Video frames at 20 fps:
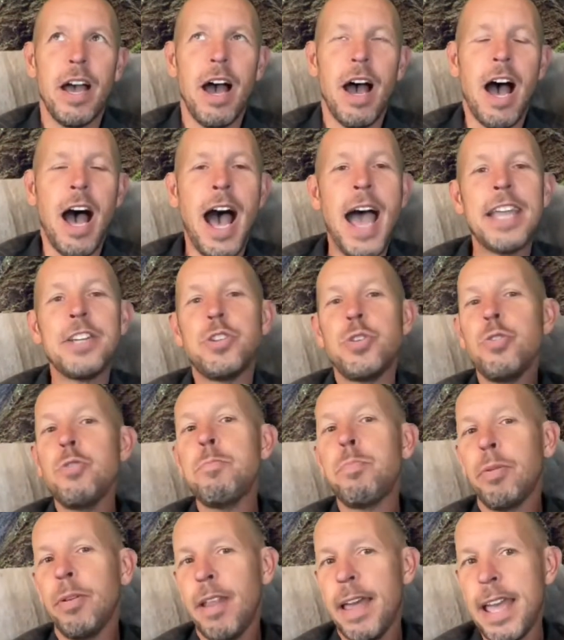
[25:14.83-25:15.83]
I do
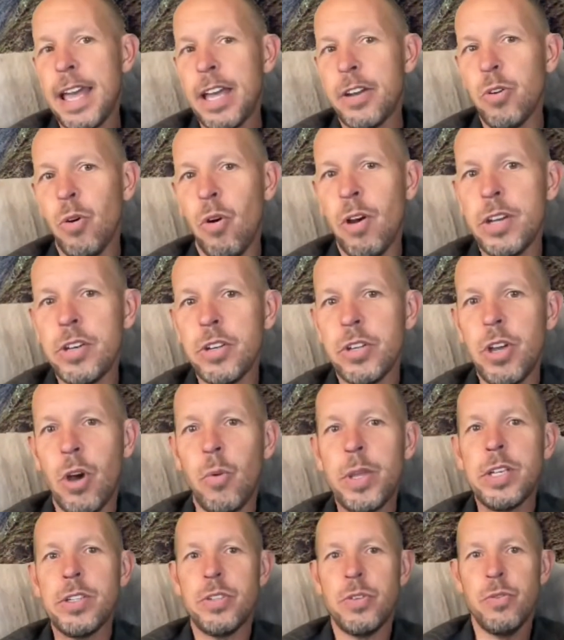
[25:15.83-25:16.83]
plan on
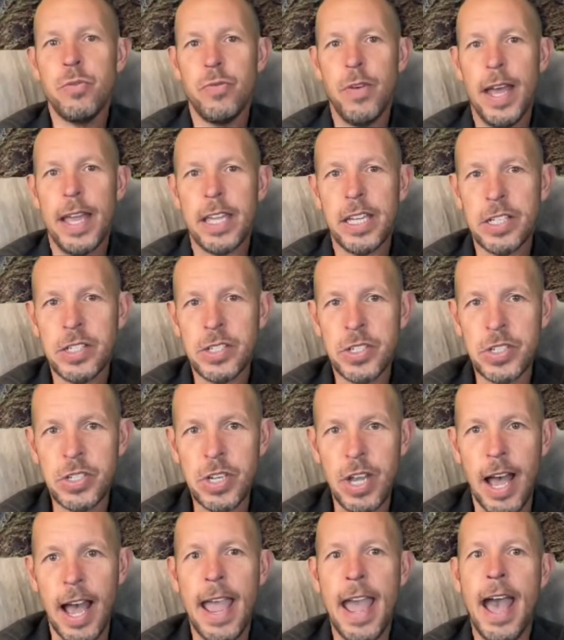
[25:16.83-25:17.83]
going to Vegas.
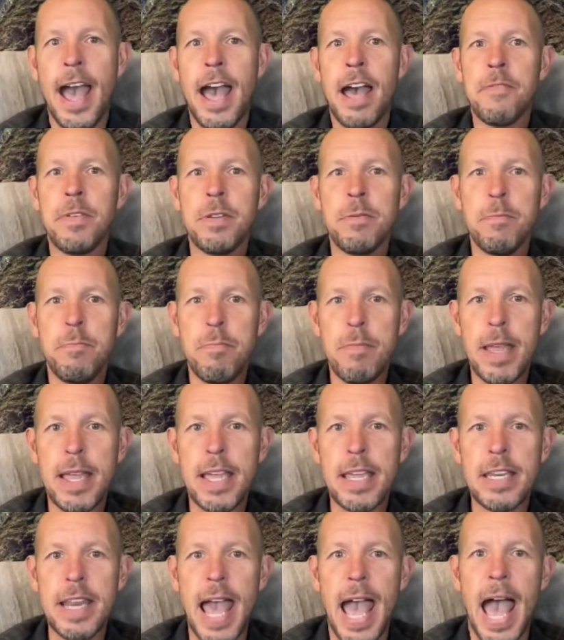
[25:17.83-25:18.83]
I haven't
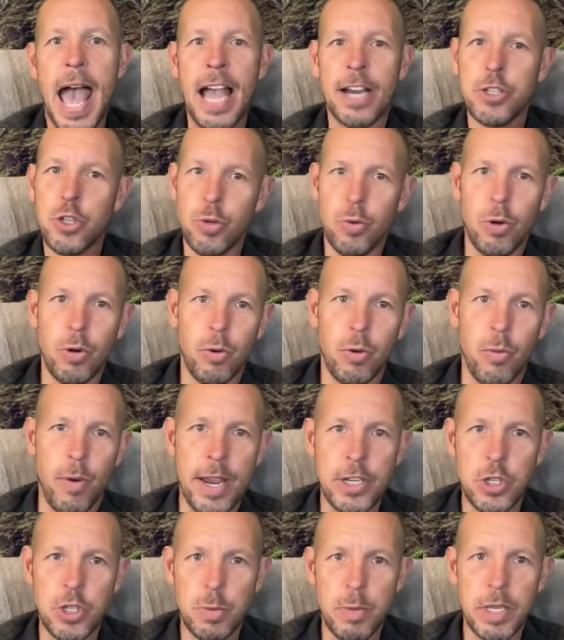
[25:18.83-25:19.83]
made actual
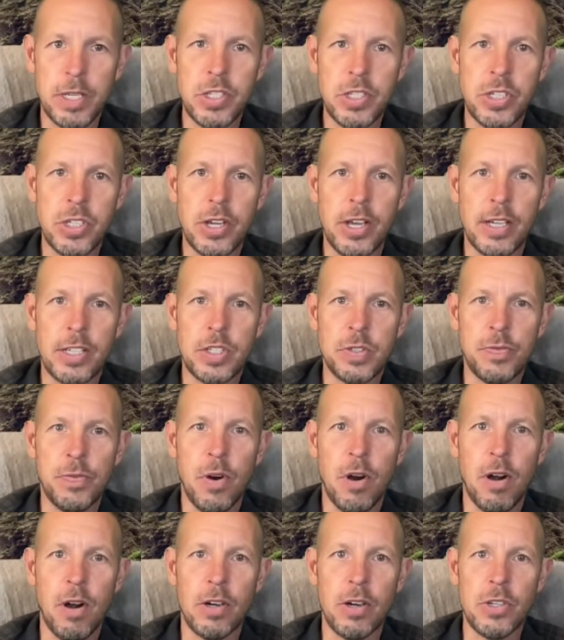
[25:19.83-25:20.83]
arrangements as
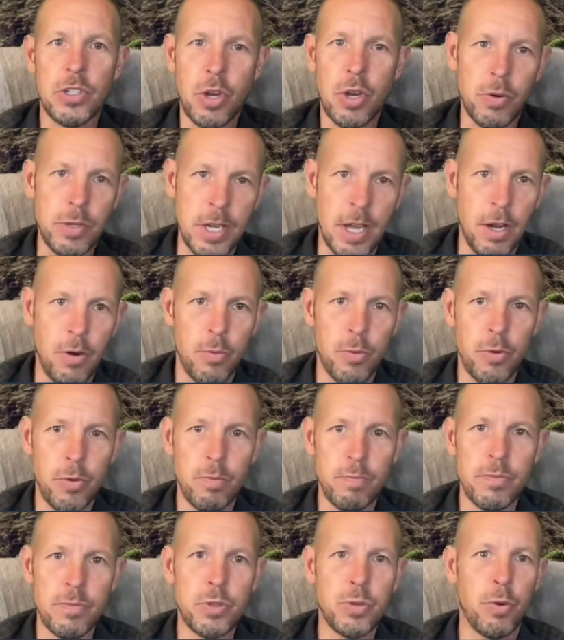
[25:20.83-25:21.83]
far as hotel
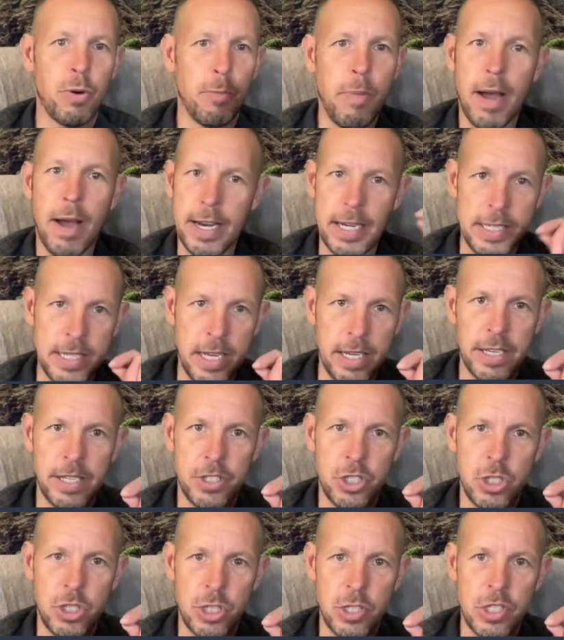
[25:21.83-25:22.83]
rooms or buying
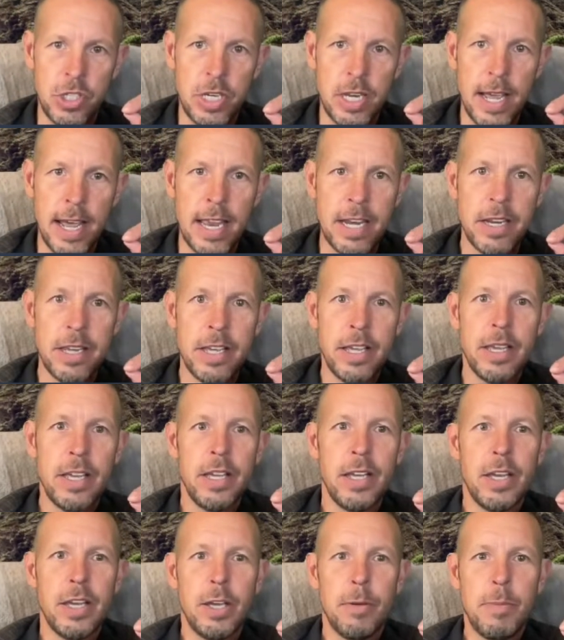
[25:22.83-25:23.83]
tickets just yet,
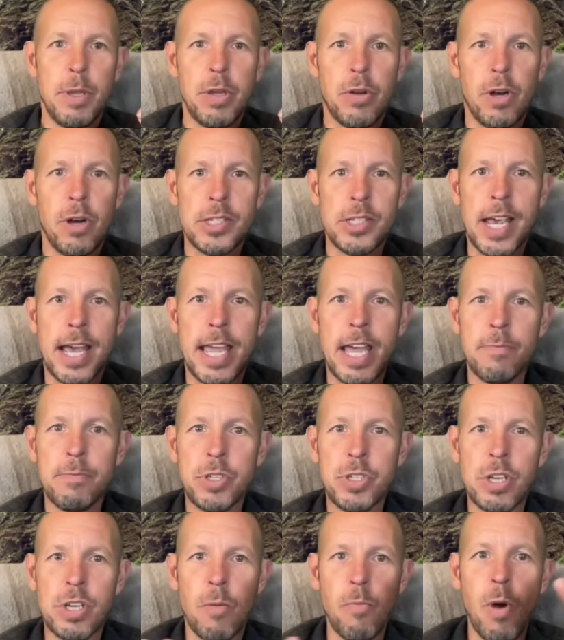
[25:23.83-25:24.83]
because I am
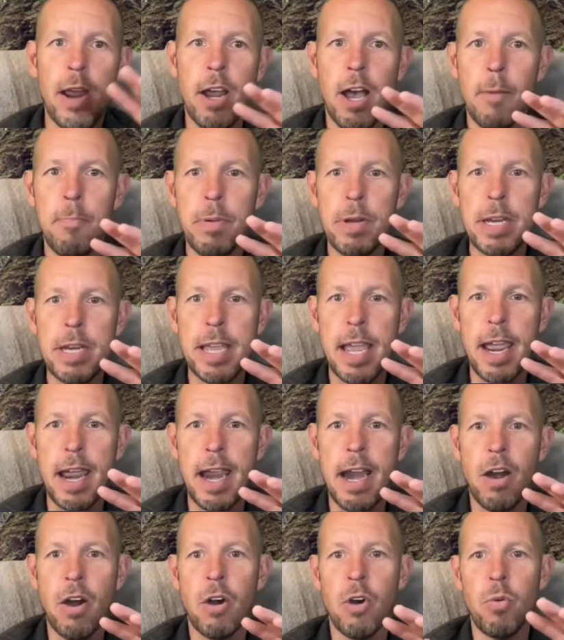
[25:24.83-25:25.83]
somewhat up in the
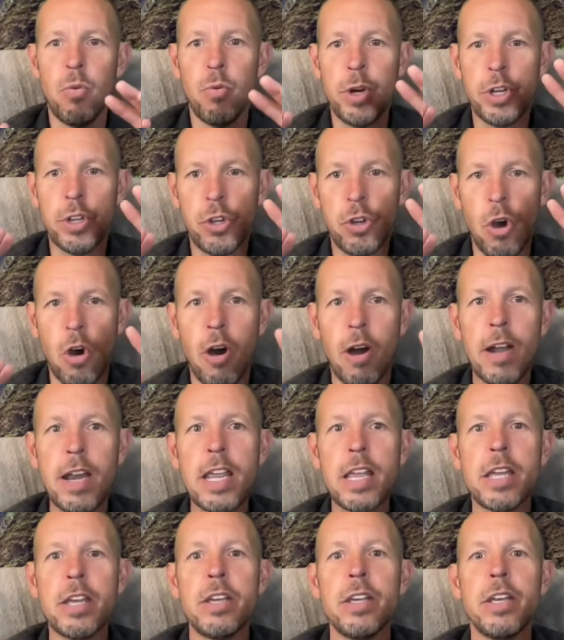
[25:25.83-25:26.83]
air
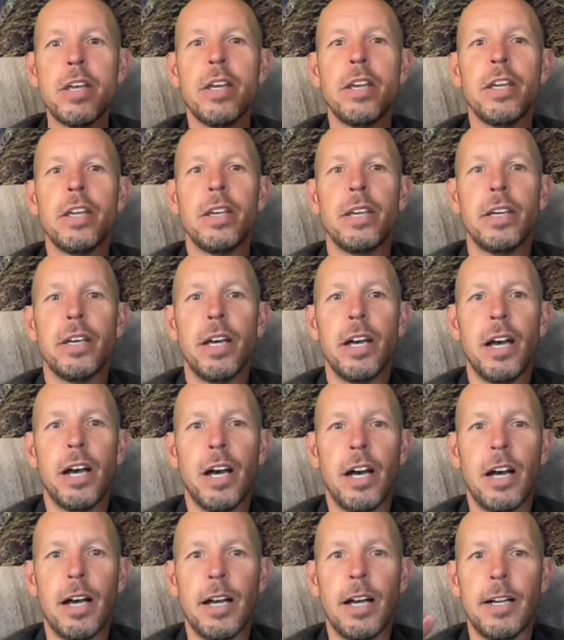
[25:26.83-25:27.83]
regarding
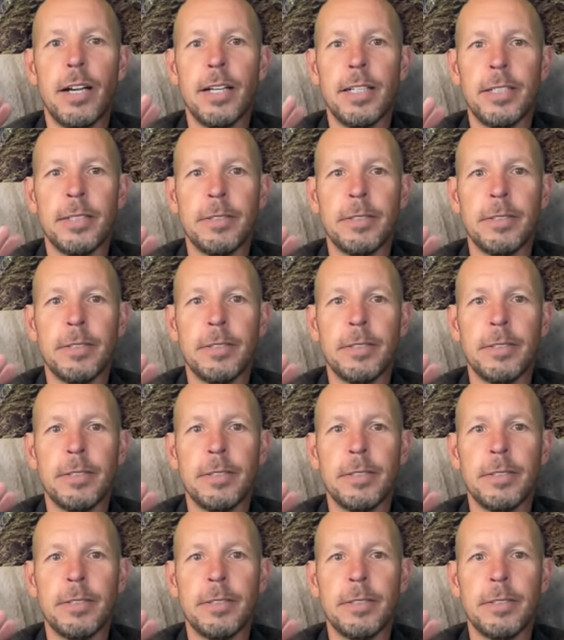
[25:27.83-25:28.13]
the